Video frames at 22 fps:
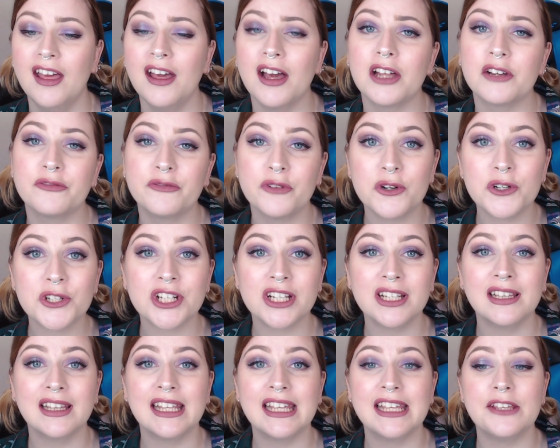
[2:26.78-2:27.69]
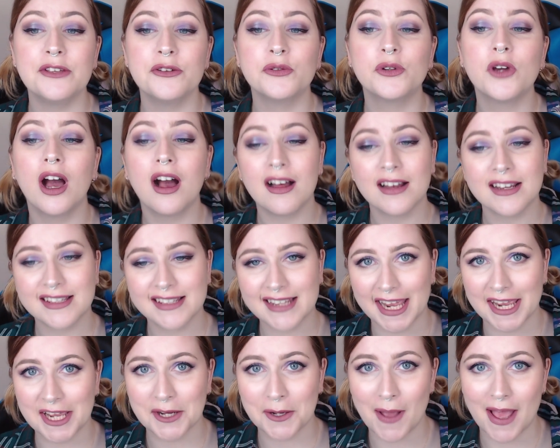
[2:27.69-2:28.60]
Unfortunately, you can't
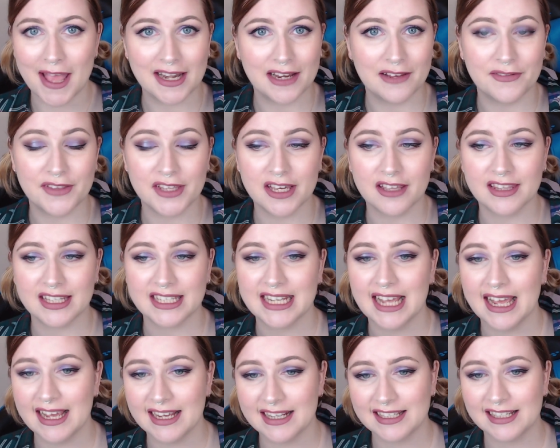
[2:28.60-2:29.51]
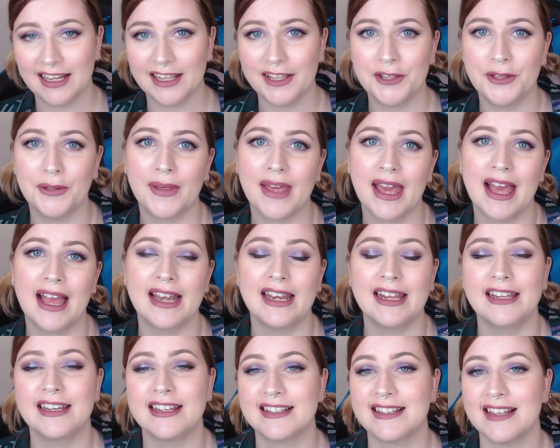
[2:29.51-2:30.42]
scale any of the other text like you can
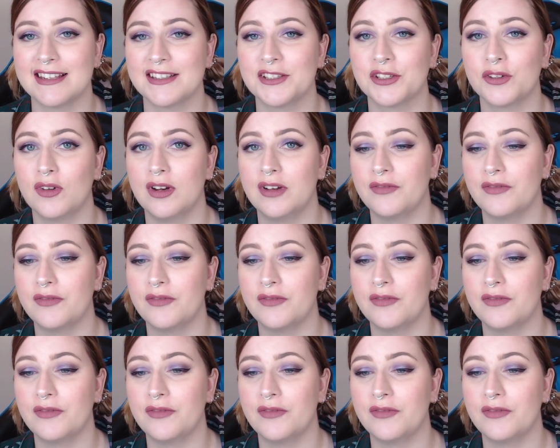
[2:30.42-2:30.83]
in Assassin's Creed